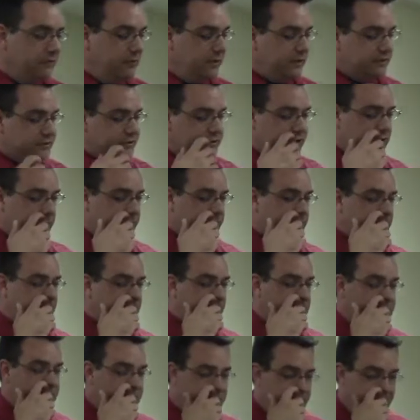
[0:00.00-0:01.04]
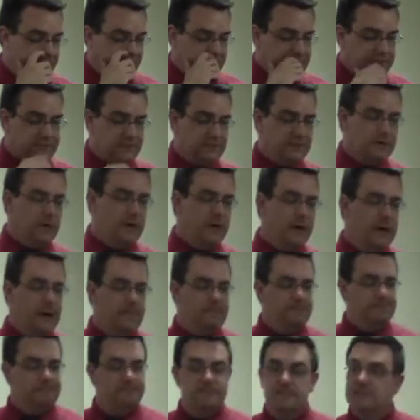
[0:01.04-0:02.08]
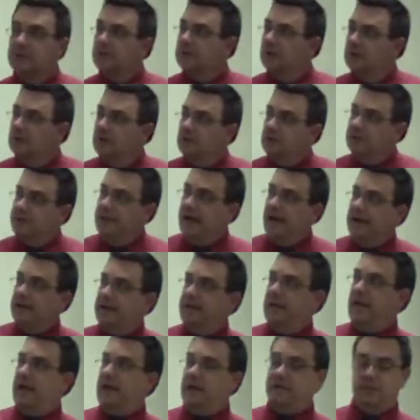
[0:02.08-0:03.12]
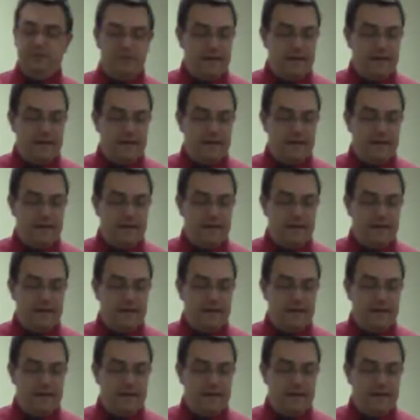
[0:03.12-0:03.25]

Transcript: lists here of things um, that can